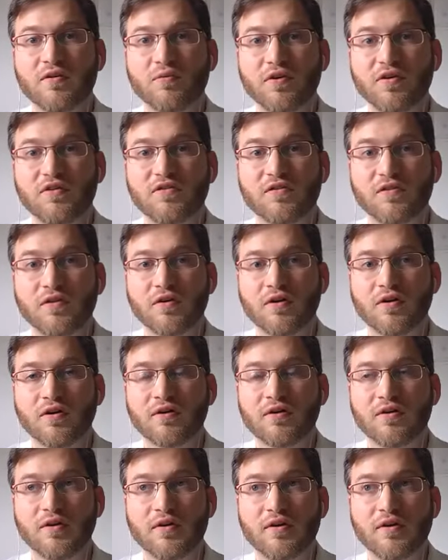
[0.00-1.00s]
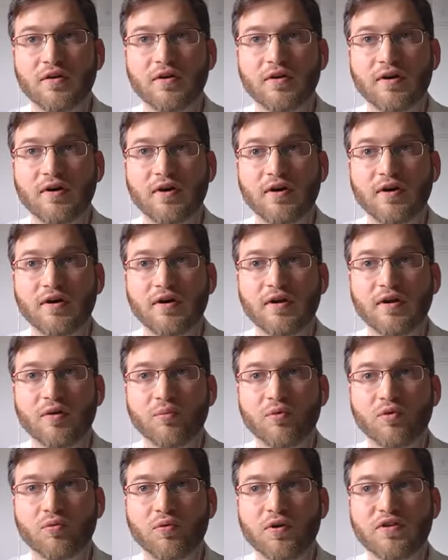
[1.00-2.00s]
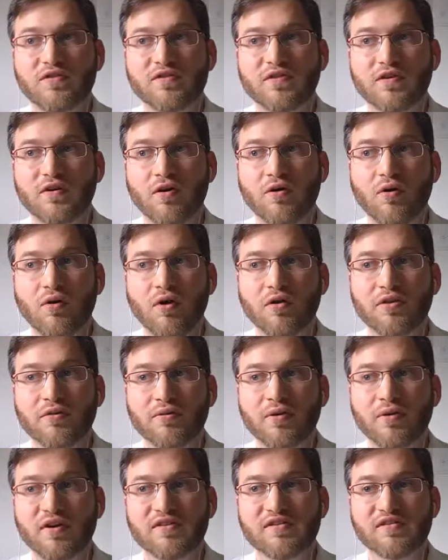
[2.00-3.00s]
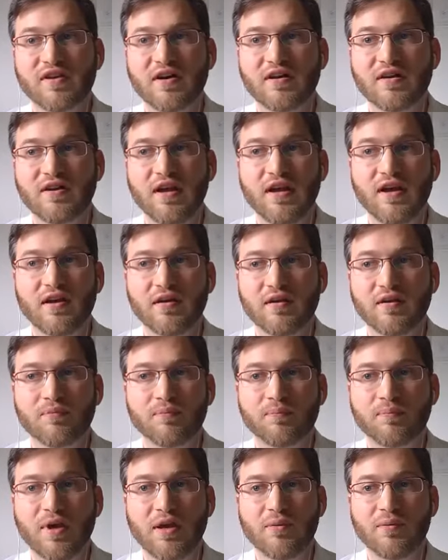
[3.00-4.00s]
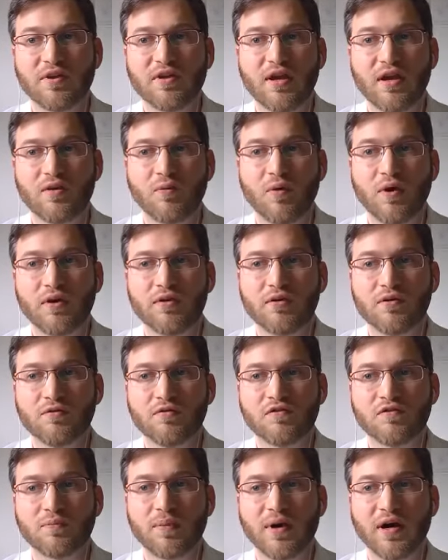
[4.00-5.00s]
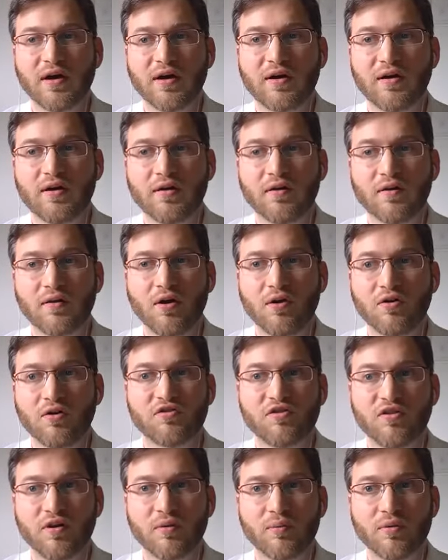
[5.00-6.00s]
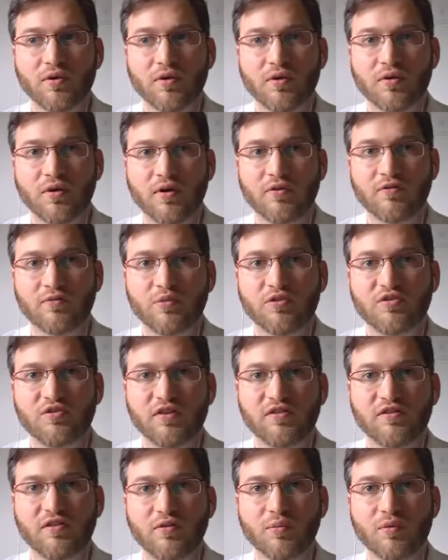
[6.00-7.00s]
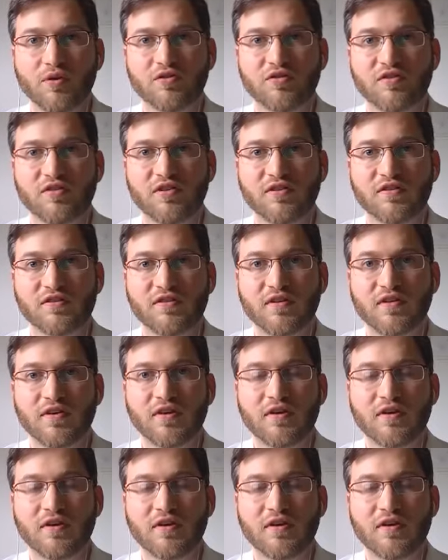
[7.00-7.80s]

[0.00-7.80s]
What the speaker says: We saw a number of weeks ago, Authorize.net, payment gateway used by a large number of Magento merchants,